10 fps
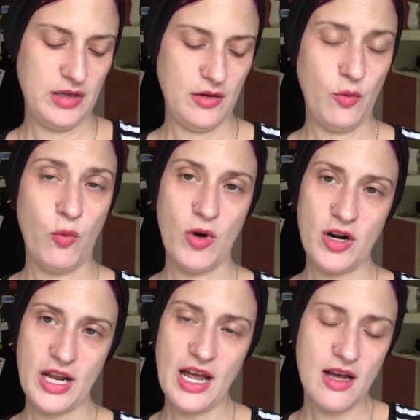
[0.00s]

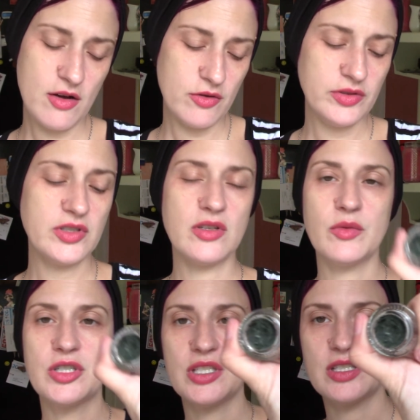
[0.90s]
Workout,
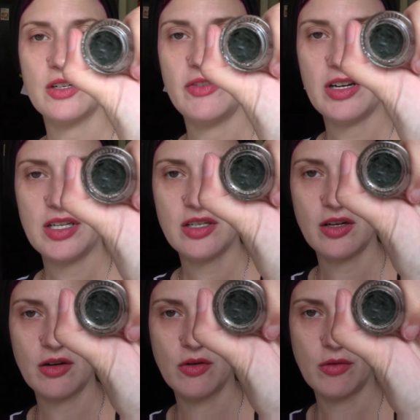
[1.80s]
which is their very
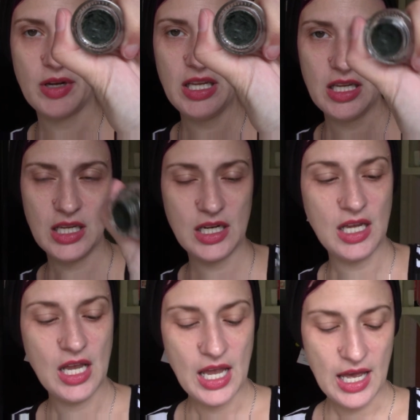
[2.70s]
dark green. And
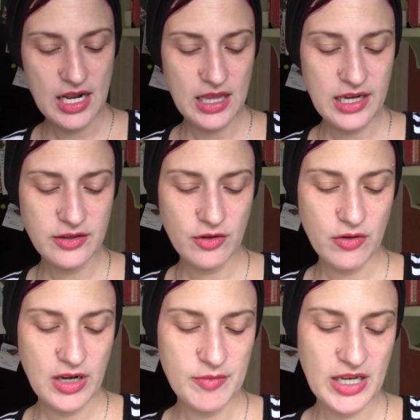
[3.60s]
I like their
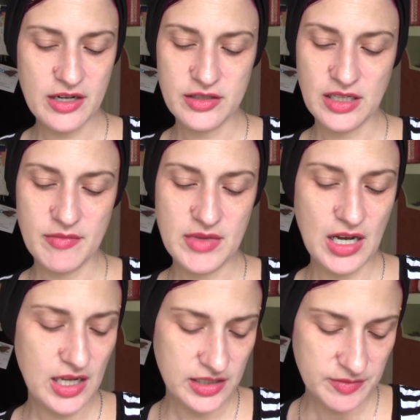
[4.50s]
cream liners. I'm
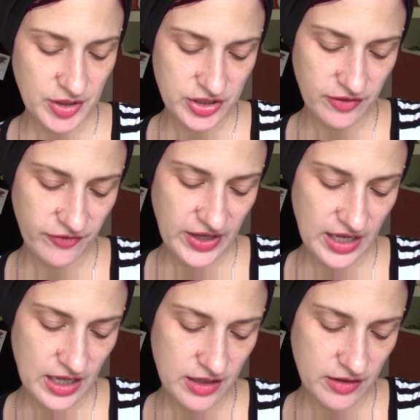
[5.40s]
not as much a
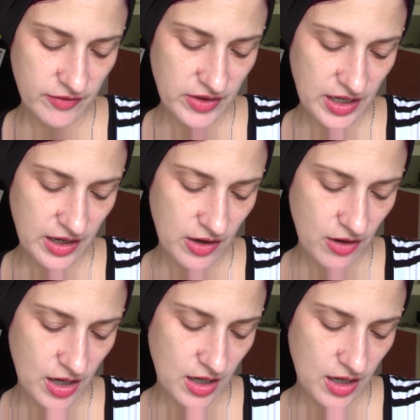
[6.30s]
fan of their